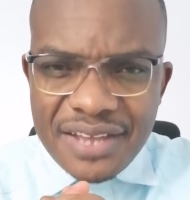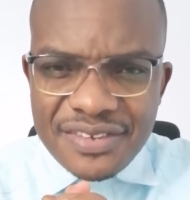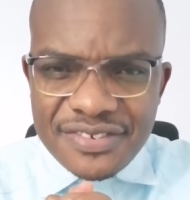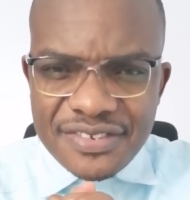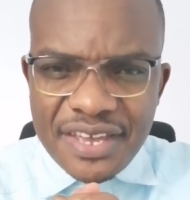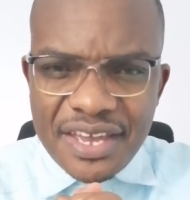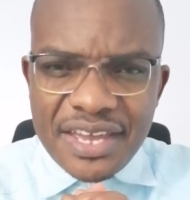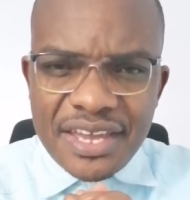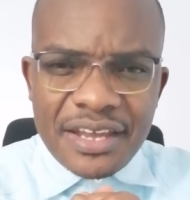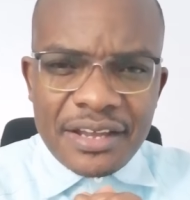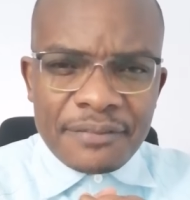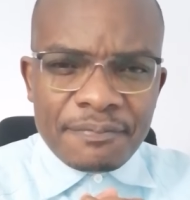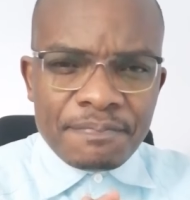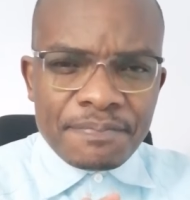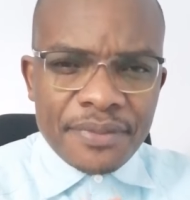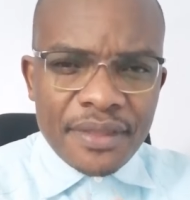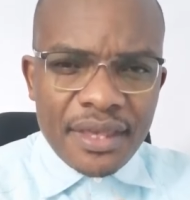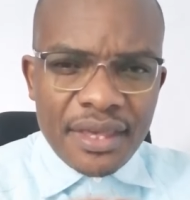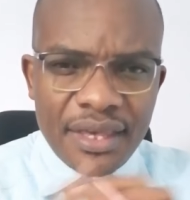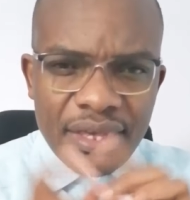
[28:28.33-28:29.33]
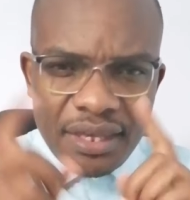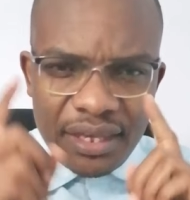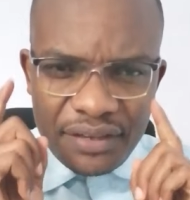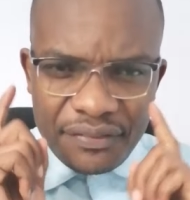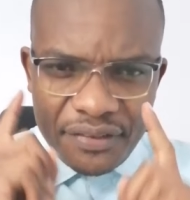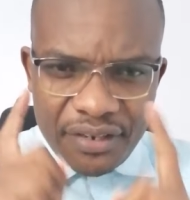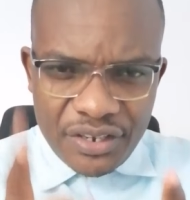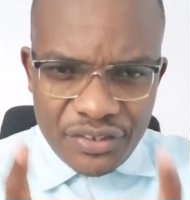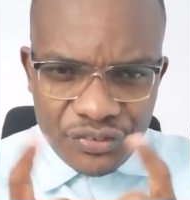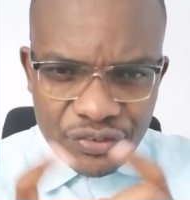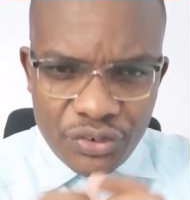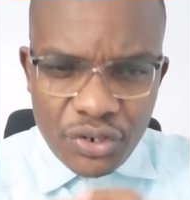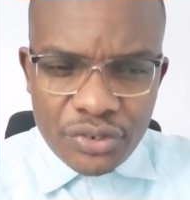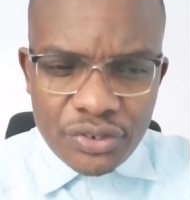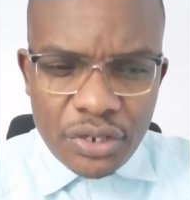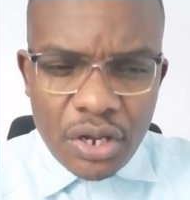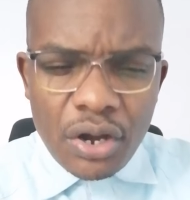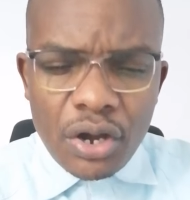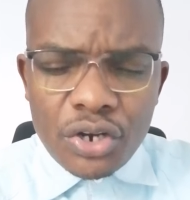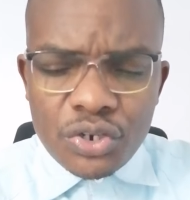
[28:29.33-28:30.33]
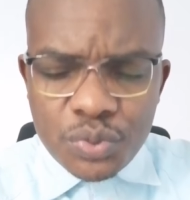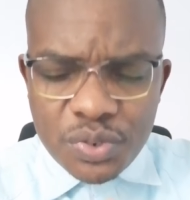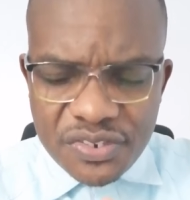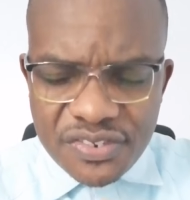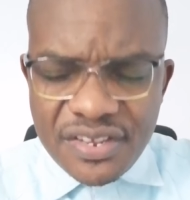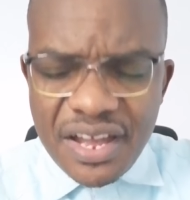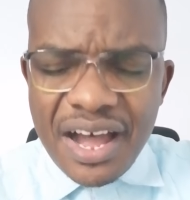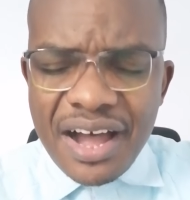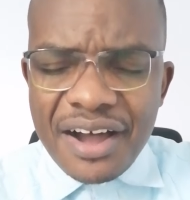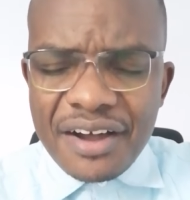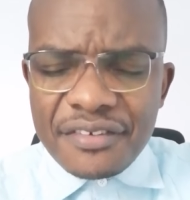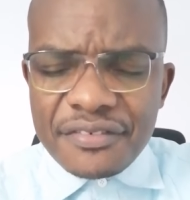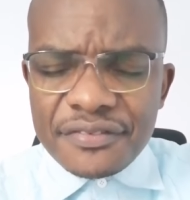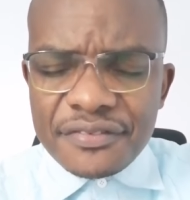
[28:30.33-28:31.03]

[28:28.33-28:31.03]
say, if it is not God we serve,